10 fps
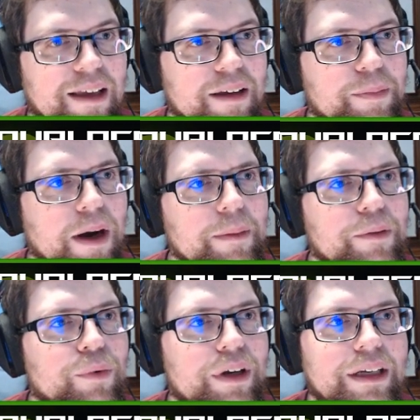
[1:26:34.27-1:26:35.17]
It probably
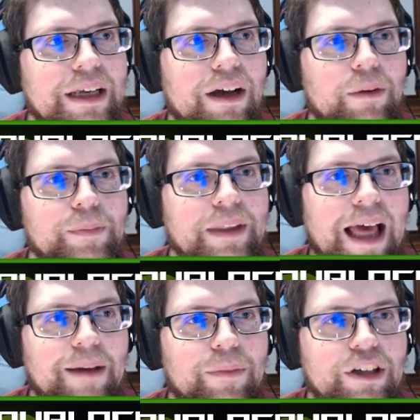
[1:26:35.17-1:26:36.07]
wouldn't help
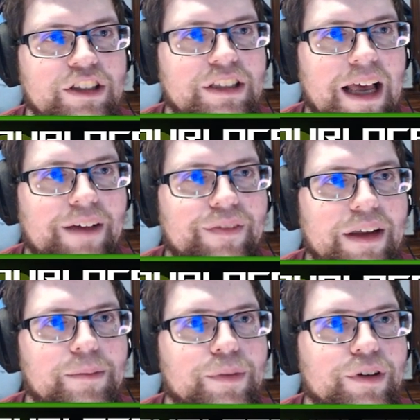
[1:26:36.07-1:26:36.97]
that much to have
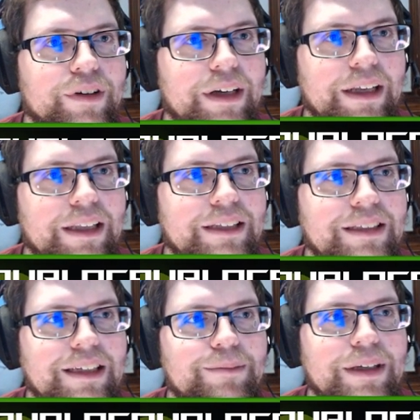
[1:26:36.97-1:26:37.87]
Ember in the
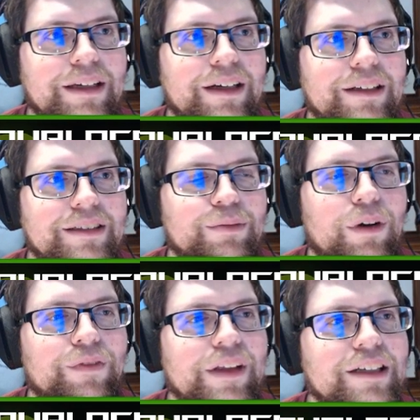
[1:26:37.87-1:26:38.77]
team, because
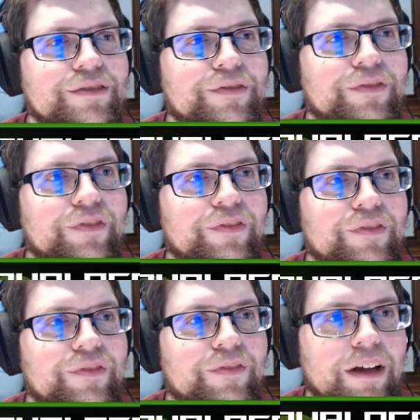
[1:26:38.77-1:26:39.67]
while Flash
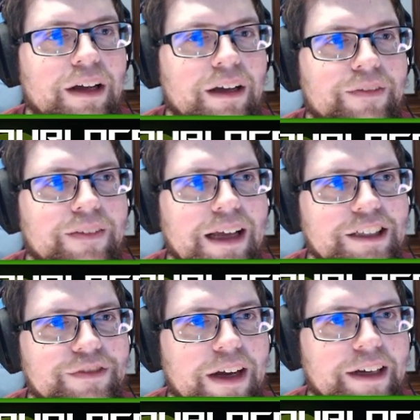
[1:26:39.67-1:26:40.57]

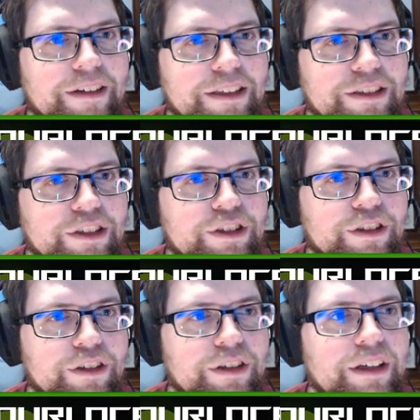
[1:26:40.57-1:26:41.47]
Fire is
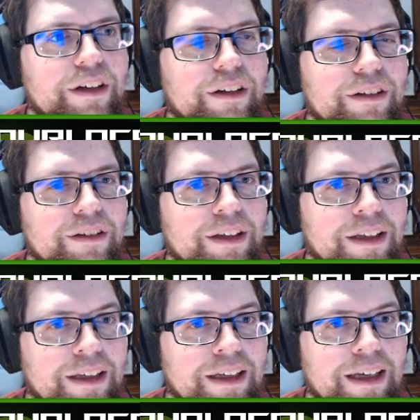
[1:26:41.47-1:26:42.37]
good and all,
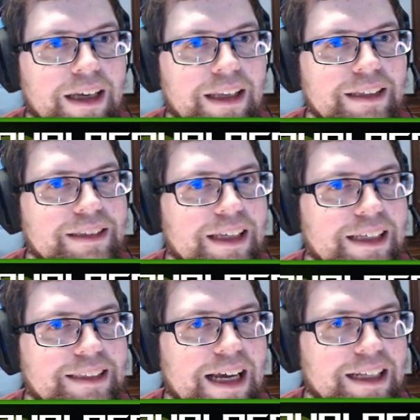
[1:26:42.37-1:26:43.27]
it isn't
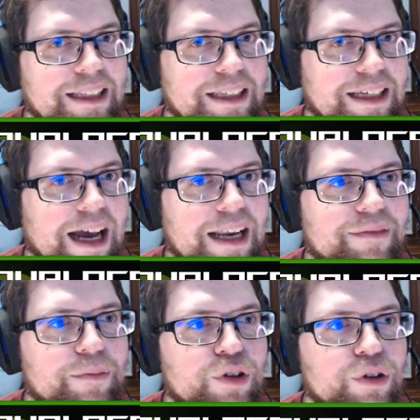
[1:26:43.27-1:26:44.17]
exactly the kind
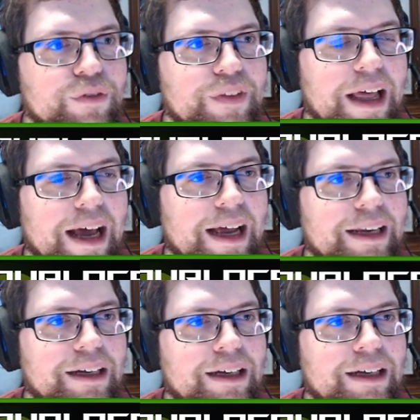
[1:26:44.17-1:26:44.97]
of move that